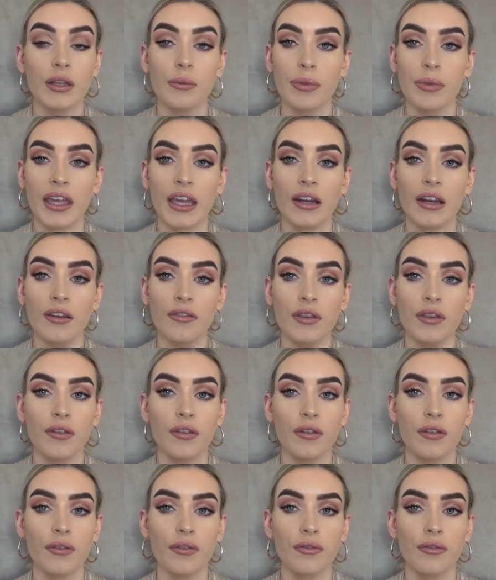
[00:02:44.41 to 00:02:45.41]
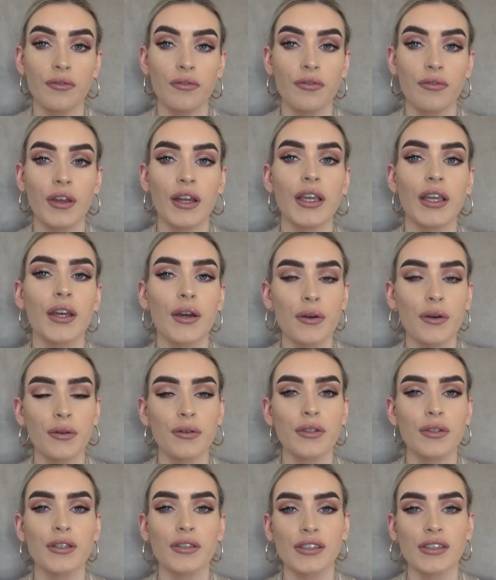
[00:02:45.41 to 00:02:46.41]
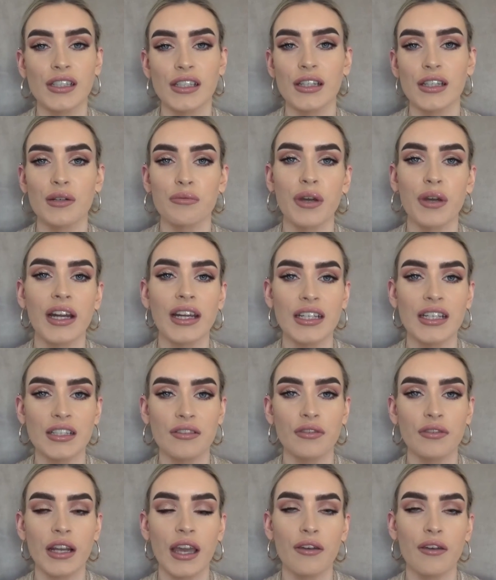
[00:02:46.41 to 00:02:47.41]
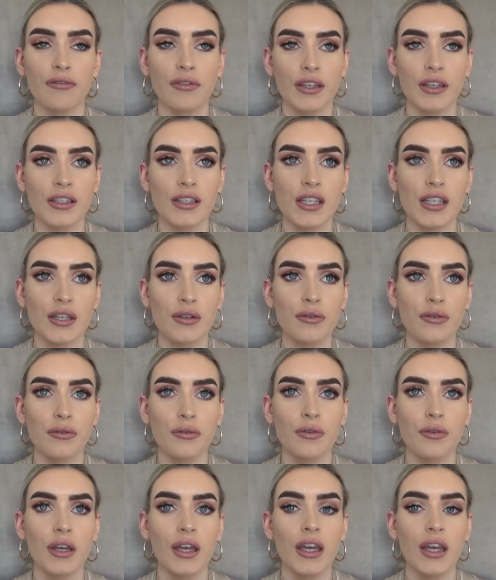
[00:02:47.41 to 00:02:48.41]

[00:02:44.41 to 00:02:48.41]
At the beginning of the video you'll see that I'm wearing a different outfit to